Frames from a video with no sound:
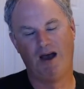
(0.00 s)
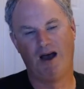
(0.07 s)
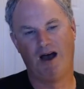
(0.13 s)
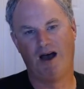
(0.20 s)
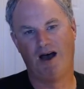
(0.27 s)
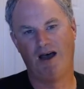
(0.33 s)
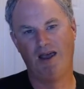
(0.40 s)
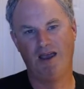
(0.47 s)

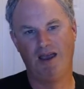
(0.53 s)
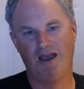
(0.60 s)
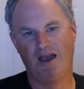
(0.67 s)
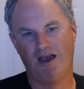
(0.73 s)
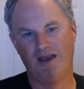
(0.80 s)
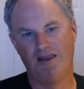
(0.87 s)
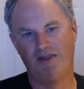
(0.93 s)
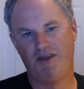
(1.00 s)

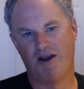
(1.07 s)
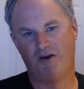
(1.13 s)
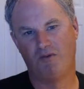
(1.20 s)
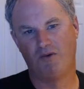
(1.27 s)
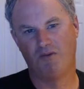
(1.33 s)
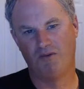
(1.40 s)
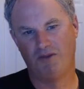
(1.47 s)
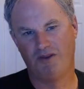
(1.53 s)

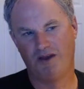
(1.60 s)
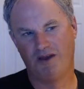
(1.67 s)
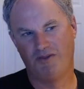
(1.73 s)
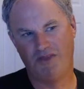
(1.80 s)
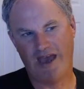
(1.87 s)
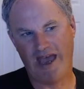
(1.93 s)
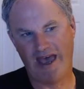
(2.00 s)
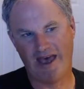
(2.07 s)

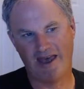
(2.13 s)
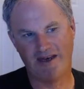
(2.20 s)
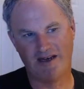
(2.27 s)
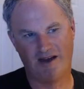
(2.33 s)
the head